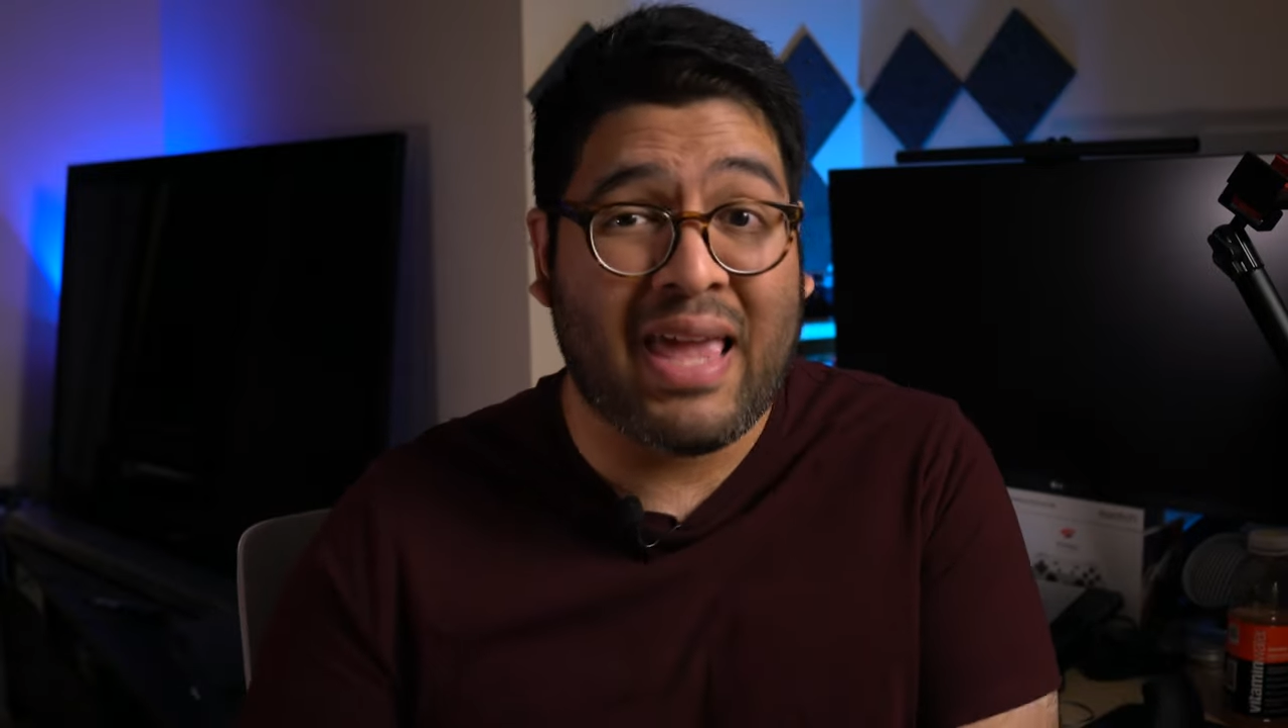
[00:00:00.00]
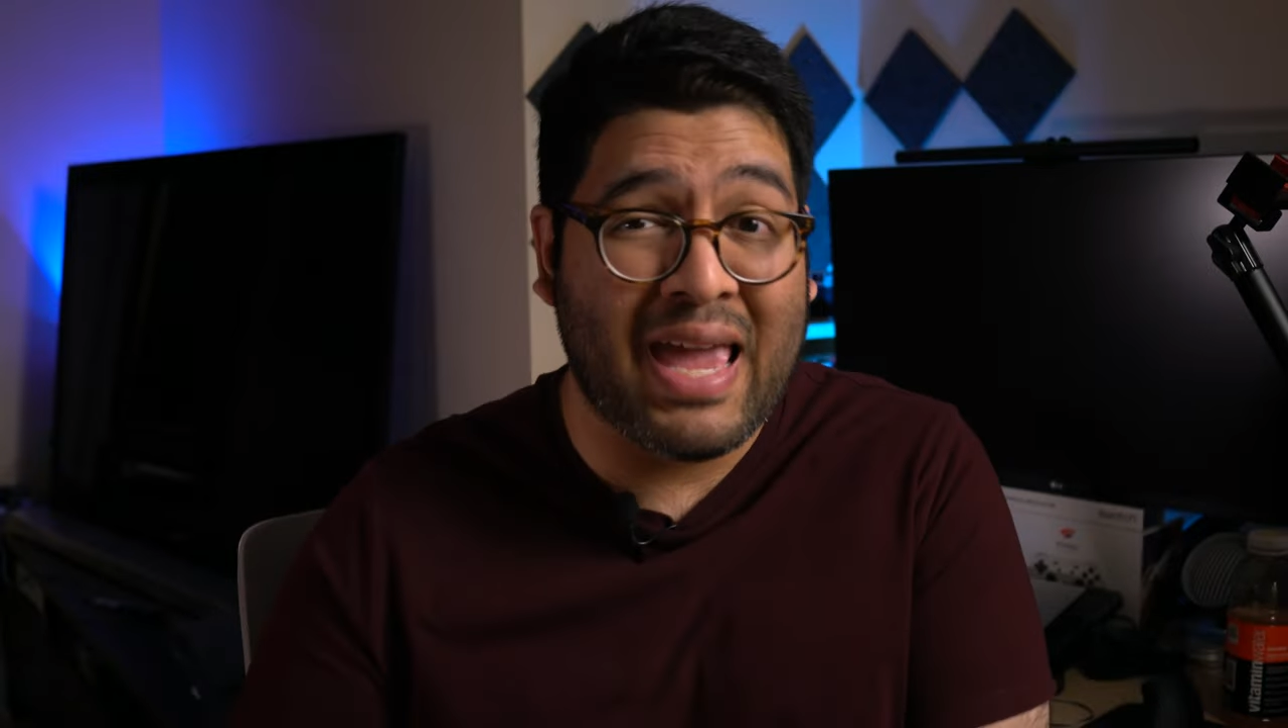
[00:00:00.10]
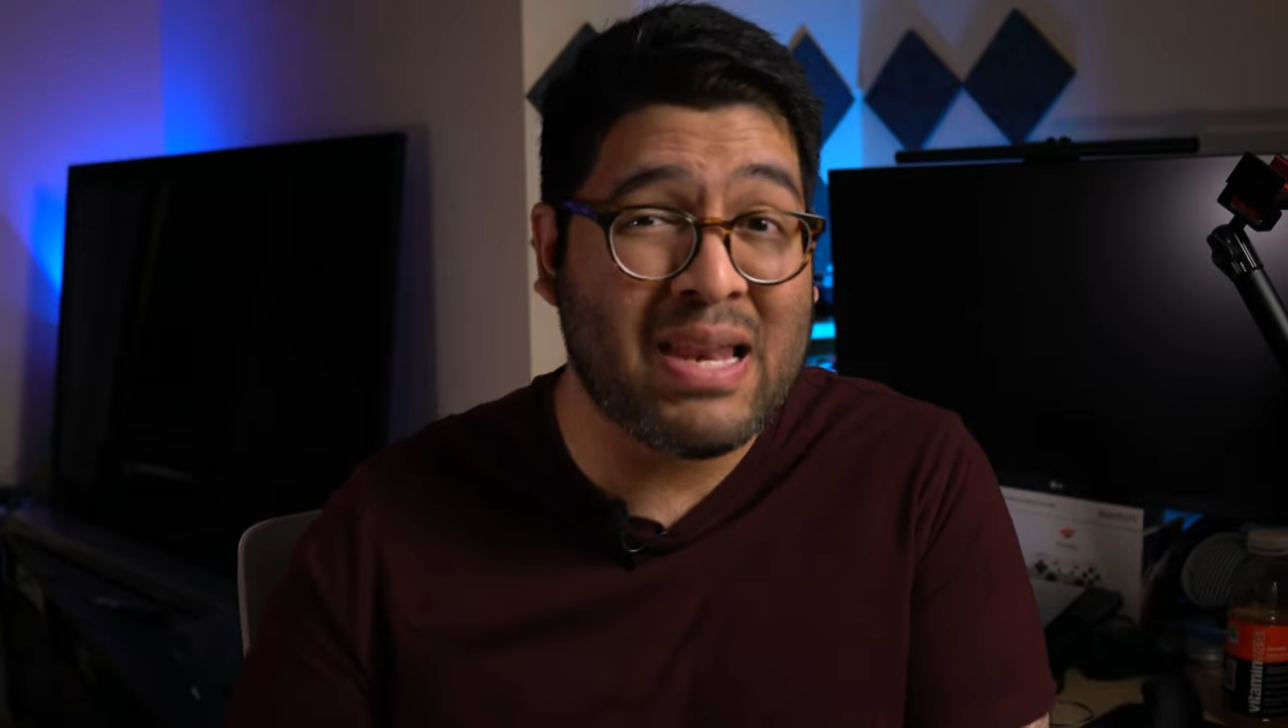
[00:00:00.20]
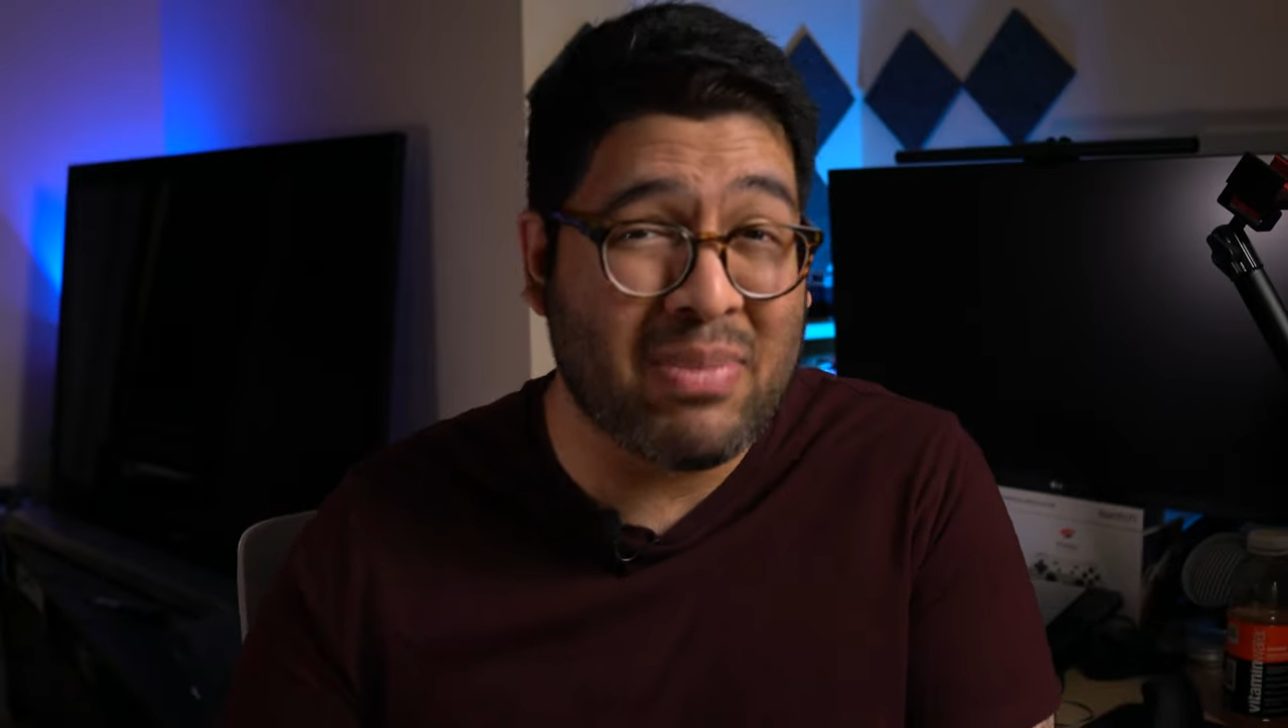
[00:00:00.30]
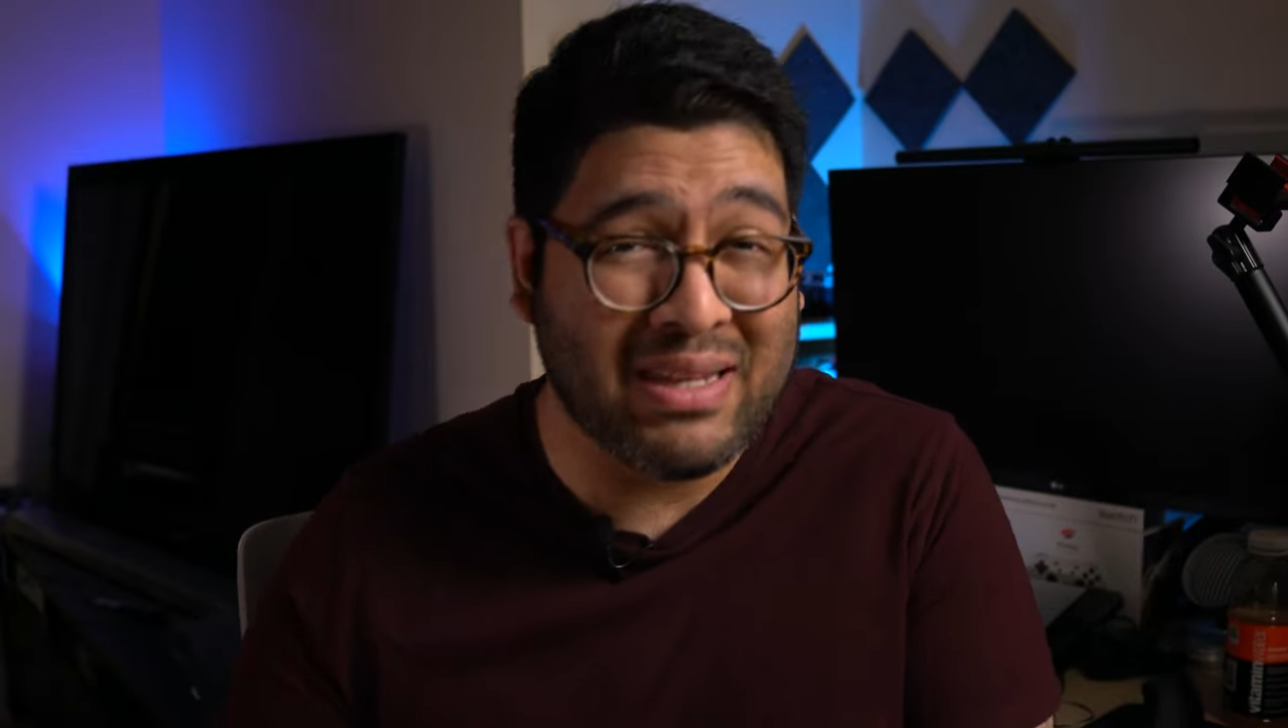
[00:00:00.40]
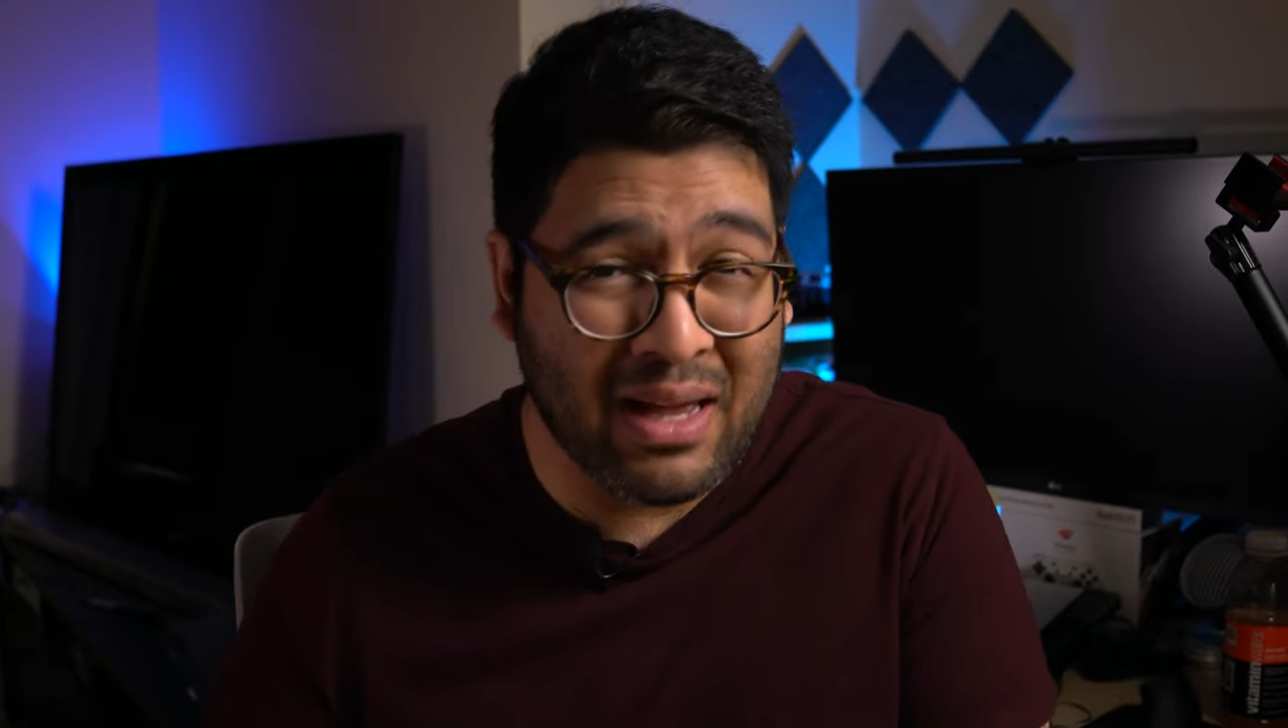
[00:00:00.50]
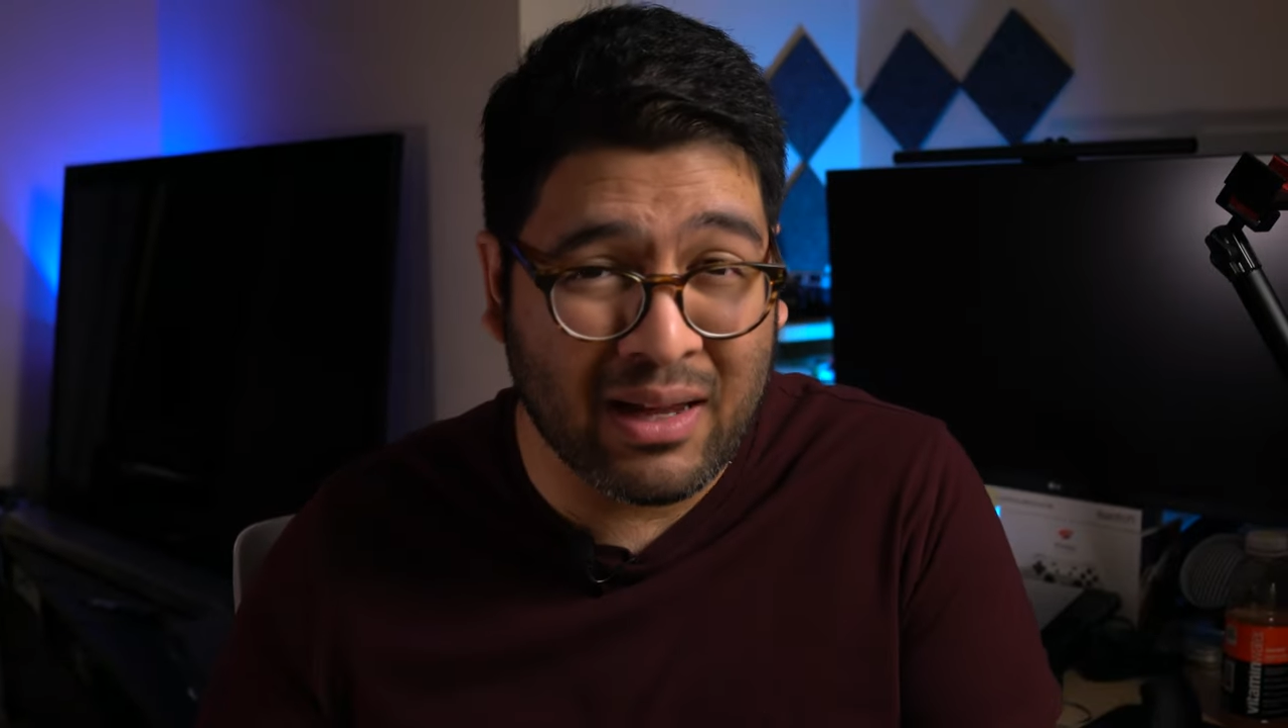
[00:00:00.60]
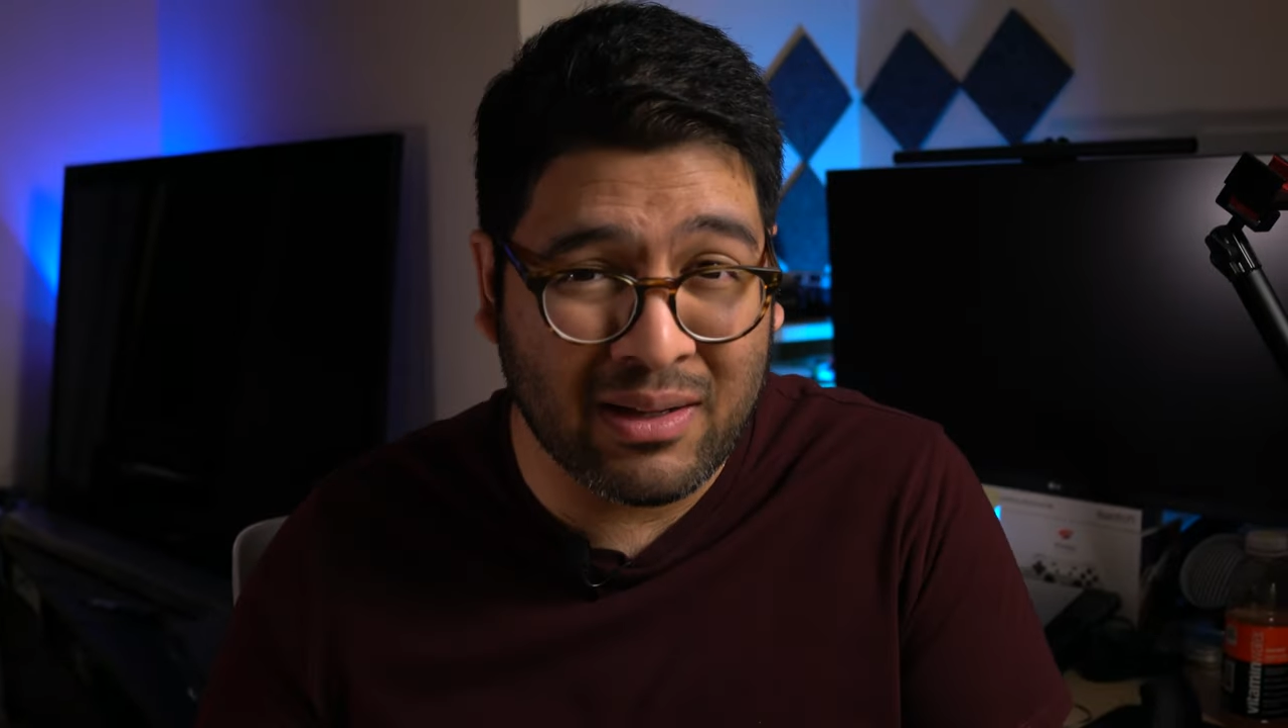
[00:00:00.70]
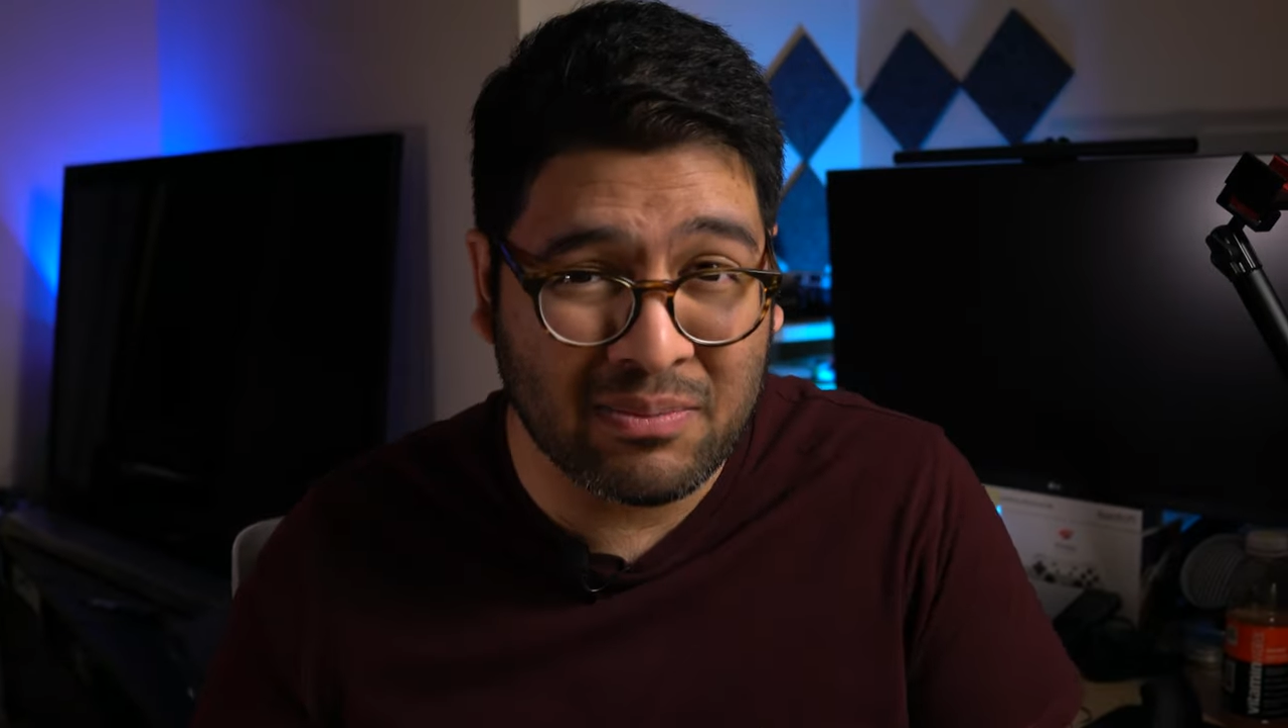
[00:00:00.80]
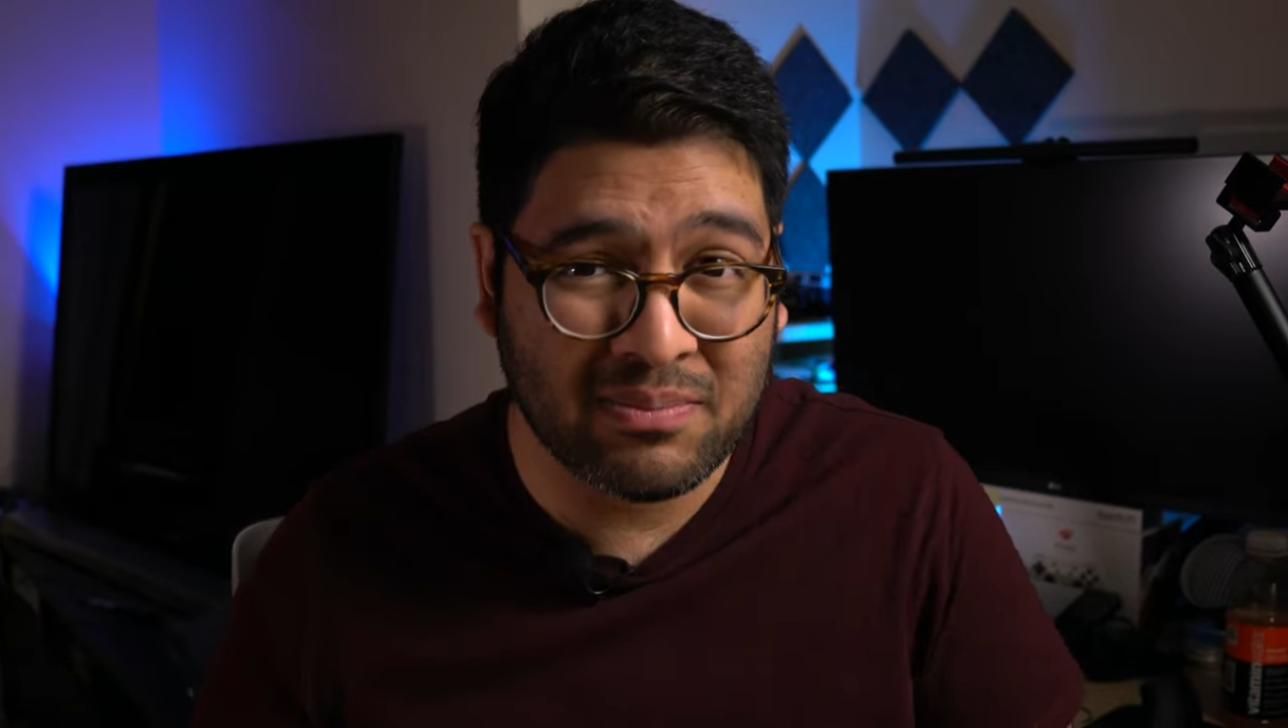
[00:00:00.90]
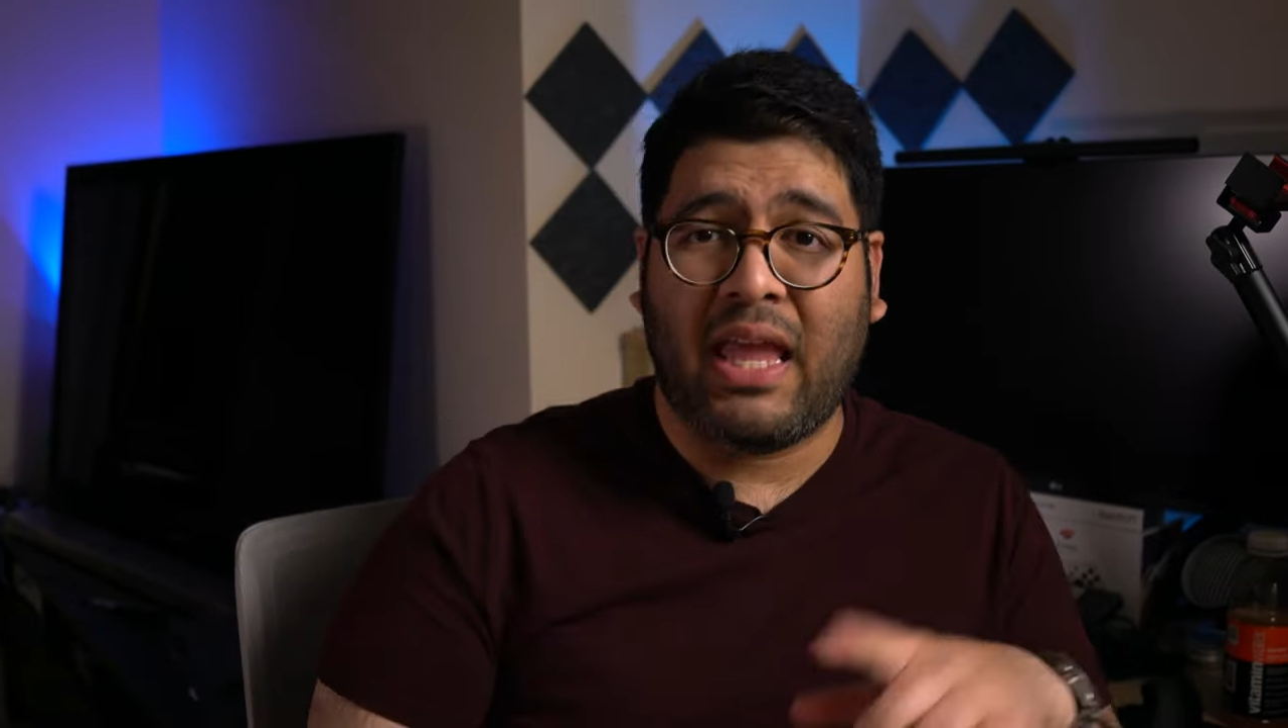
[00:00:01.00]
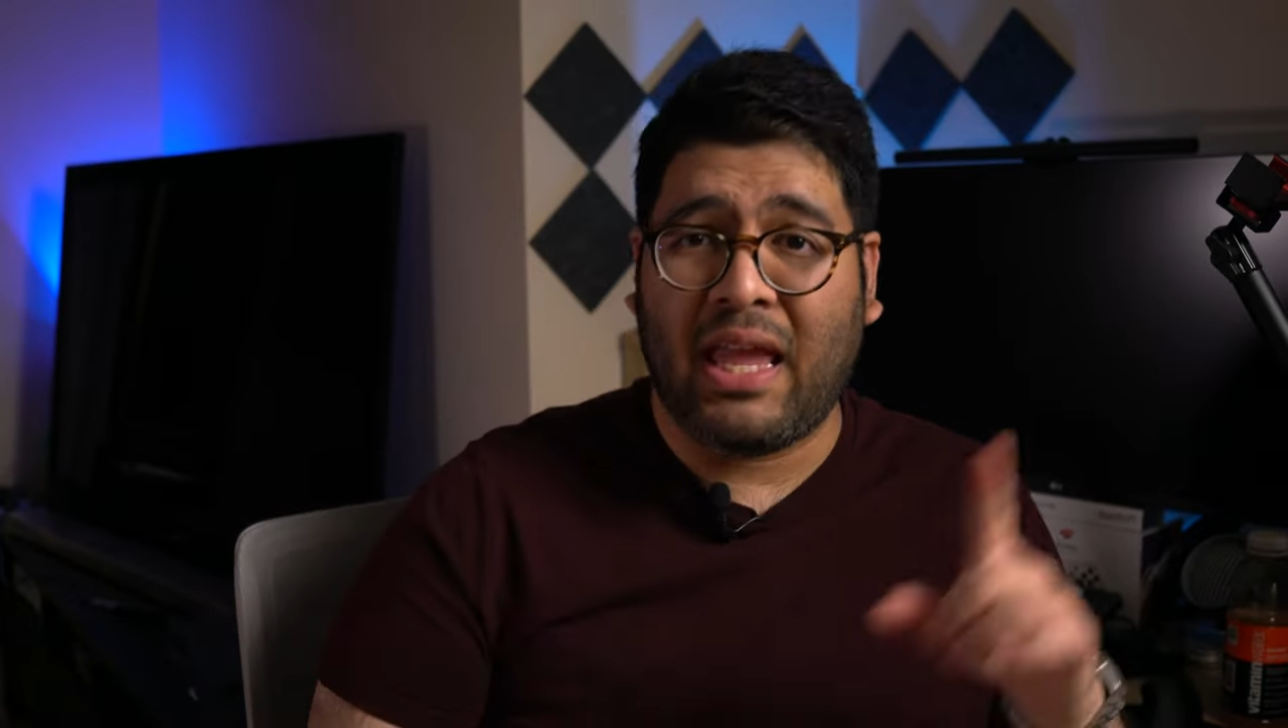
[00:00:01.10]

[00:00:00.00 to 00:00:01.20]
can be done.